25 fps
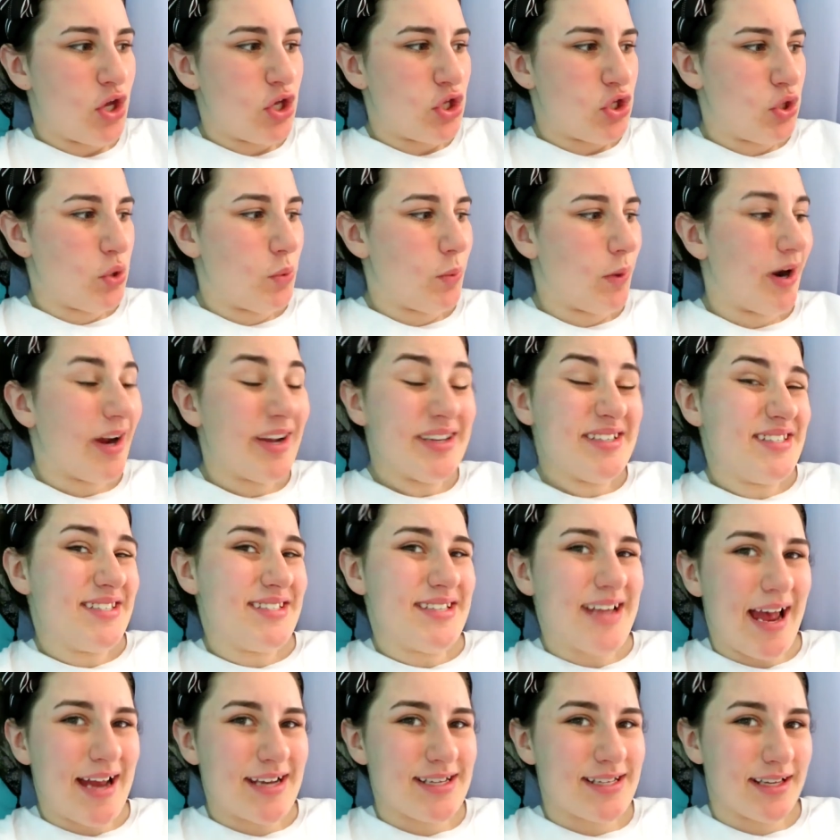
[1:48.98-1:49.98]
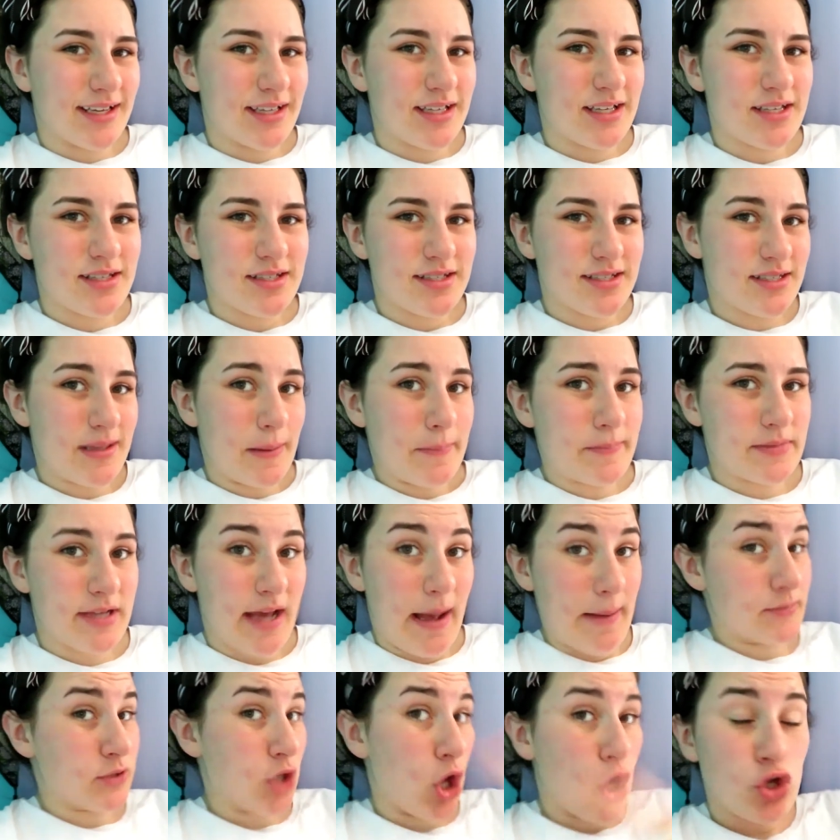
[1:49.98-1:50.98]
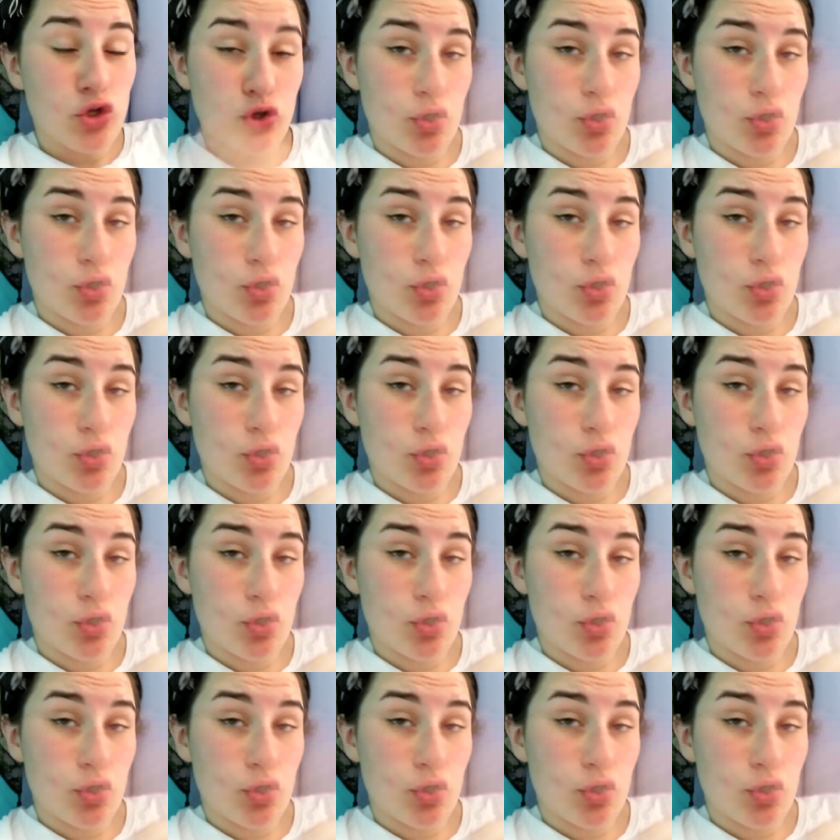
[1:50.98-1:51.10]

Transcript: You are ecstatic sometimes.